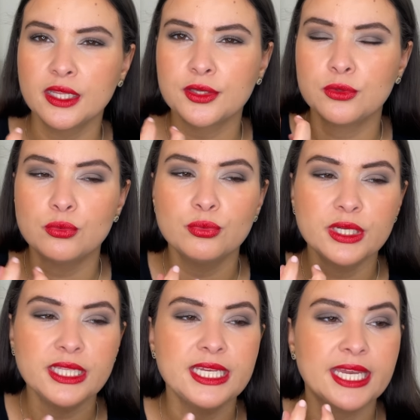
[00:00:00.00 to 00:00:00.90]
like you
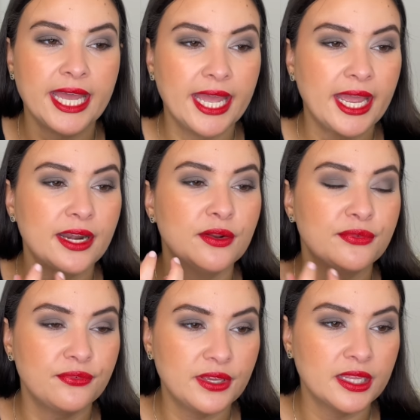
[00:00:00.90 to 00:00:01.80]
really can
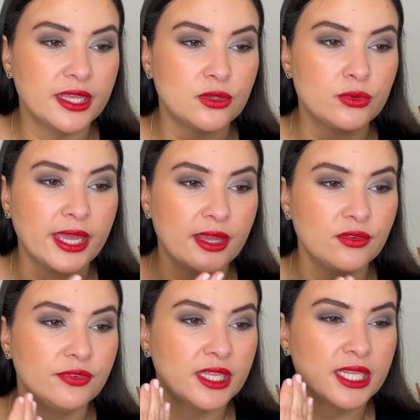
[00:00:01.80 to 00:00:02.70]
feel it. You can
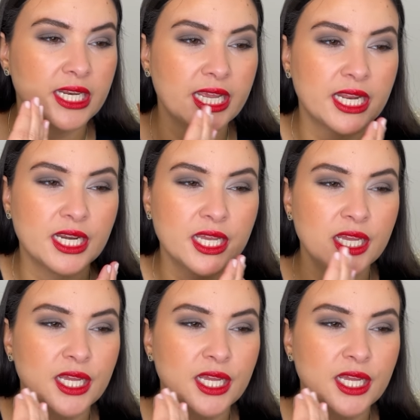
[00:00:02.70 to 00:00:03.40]
feel it in,